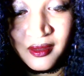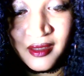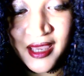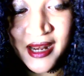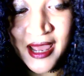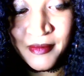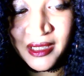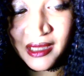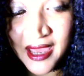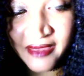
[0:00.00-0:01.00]
And I'm
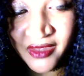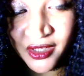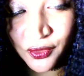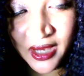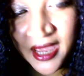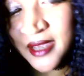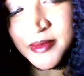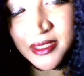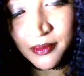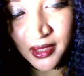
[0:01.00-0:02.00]
glad that you came
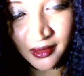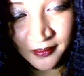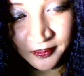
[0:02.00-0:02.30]
to me,